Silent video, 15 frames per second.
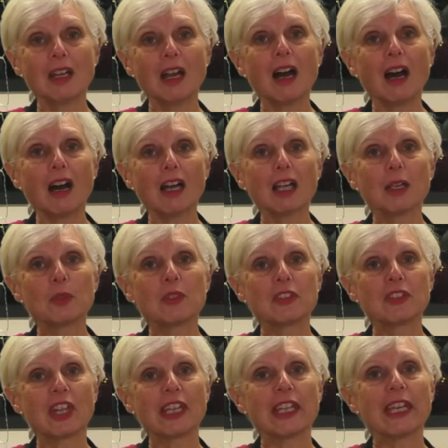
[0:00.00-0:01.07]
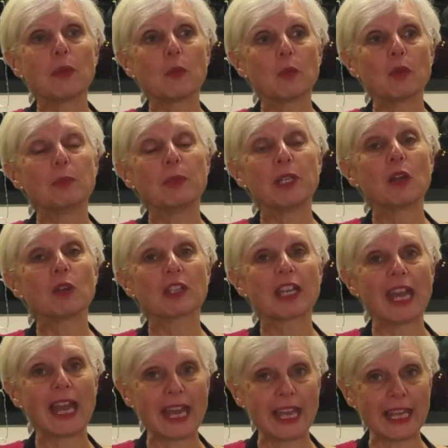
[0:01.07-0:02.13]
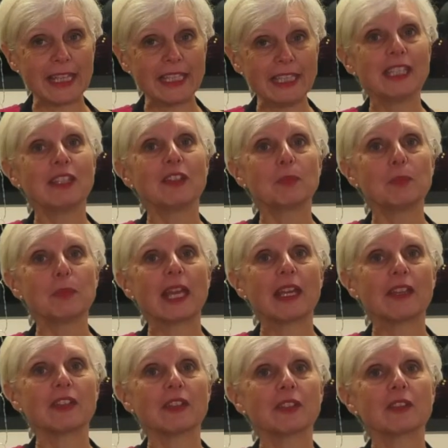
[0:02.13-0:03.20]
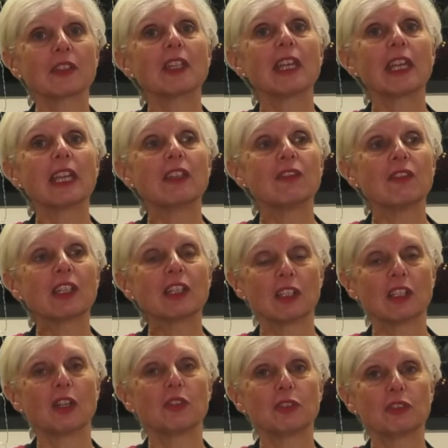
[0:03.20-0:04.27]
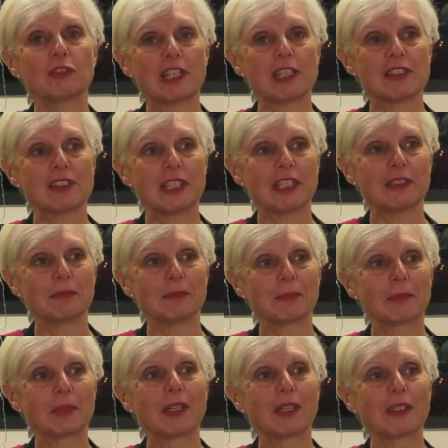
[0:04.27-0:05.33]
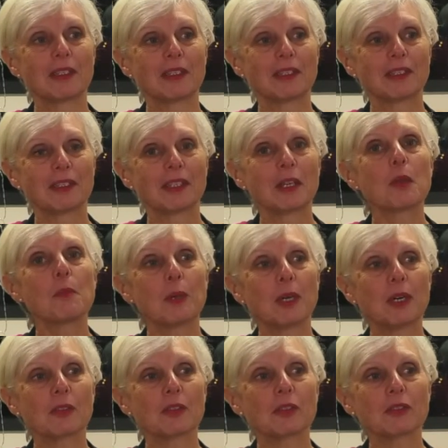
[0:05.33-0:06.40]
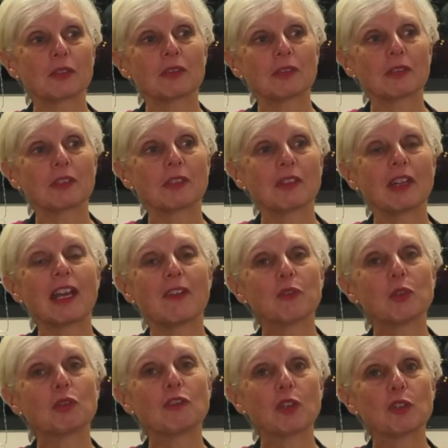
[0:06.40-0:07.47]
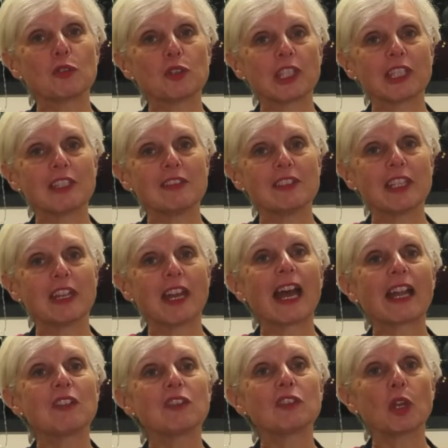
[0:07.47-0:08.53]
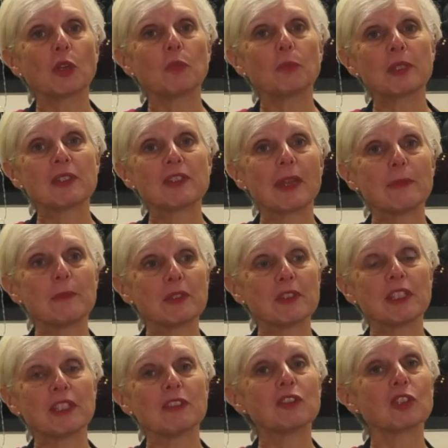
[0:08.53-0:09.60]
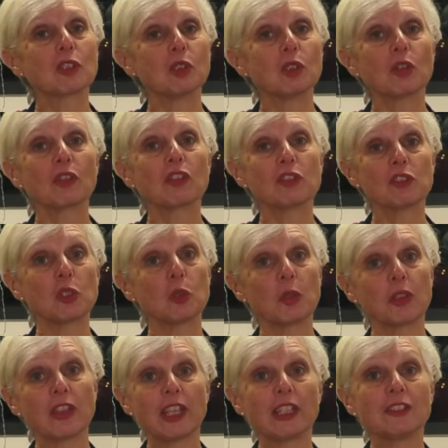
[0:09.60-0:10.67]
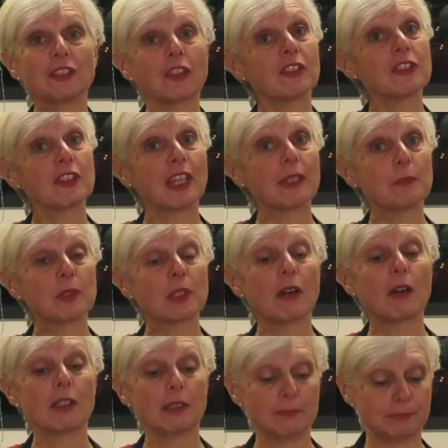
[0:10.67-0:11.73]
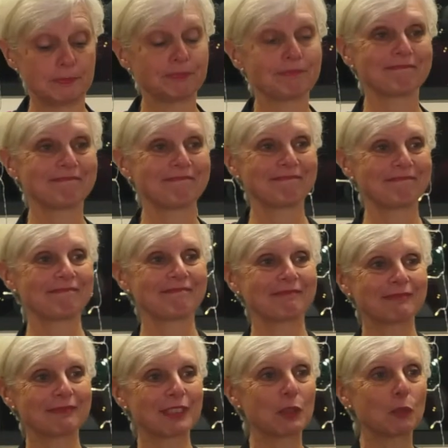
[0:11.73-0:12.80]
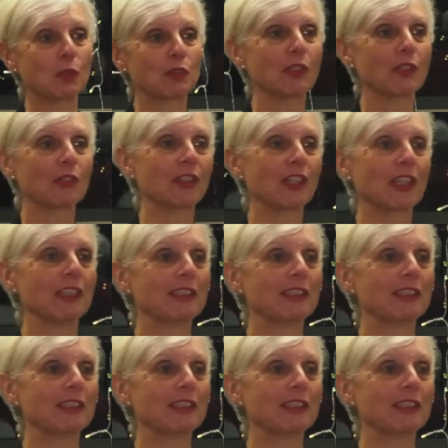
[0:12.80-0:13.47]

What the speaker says: I would say it will be okay. It's best if it can go straight in. But have your roast chicken dinner and don't be tempted to cook the two things at the same time, is what I'll say.